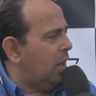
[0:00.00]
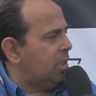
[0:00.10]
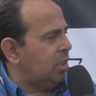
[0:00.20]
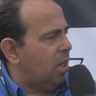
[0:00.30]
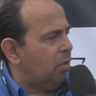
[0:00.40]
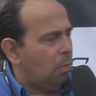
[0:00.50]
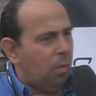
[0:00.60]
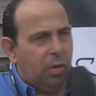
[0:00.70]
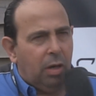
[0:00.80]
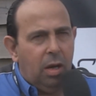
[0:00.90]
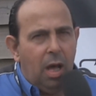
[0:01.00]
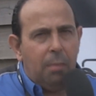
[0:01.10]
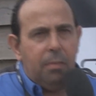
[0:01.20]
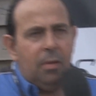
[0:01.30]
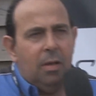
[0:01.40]
Herts Nature Model
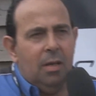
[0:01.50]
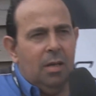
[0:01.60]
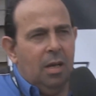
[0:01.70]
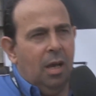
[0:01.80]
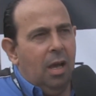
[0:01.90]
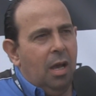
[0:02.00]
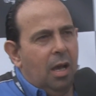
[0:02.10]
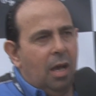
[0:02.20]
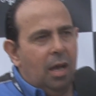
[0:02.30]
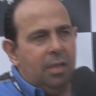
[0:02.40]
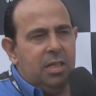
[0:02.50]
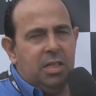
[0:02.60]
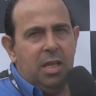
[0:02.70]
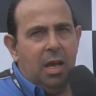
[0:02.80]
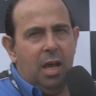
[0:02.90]
Club. Uh,
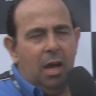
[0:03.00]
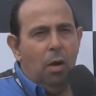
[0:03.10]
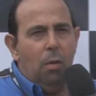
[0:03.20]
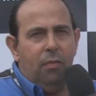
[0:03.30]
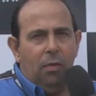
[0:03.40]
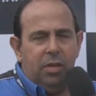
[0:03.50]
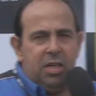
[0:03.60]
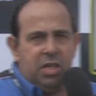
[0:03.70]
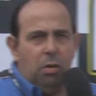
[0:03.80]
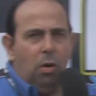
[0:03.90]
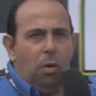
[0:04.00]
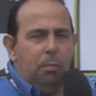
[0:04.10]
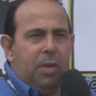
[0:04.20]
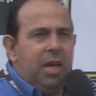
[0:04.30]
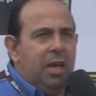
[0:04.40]
this is the home for this
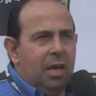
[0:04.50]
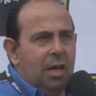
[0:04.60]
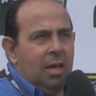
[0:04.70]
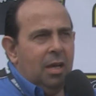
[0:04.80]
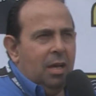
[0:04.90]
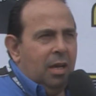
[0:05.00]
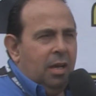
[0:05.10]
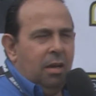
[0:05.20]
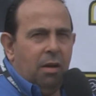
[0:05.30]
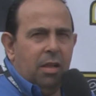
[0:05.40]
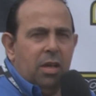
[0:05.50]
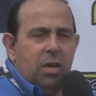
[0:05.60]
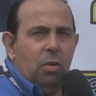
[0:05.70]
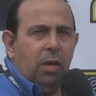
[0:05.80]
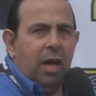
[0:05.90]
Euro B here in
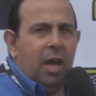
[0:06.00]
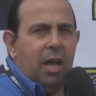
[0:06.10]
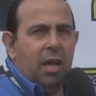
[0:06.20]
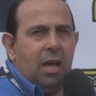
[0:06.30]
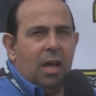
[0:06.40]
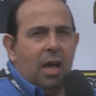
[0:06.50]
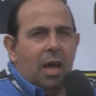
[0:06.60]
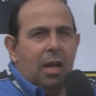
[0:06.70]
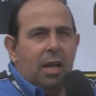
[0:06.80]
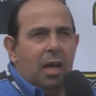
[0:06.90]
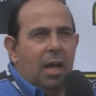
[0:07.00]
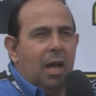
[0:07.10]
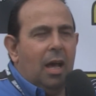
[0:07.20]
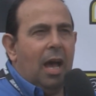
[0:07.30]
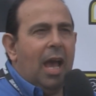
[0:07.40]
the UK, and
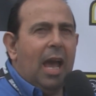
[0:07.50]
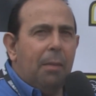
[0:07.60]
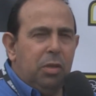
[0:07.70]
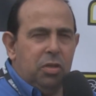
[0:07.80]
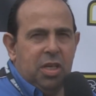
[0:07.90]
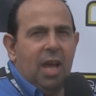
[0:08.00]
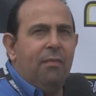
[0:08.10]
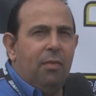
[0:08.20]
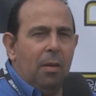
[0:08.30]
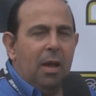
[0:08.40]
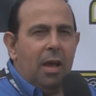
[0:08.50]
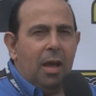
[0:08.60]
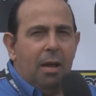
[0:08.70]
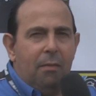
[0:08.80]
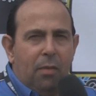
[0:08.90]
uh, I have to say from
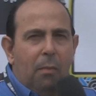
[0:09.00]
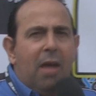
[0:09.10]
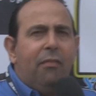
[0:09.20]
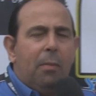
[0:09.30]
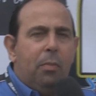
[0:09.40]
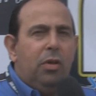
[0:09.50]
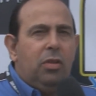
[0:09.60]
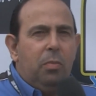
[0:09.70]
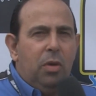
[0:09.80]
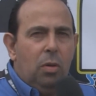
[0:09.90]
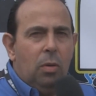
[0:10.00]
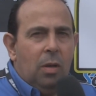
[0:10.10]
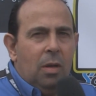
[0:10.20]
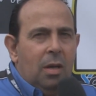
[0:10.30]
uh, from EFRA point of view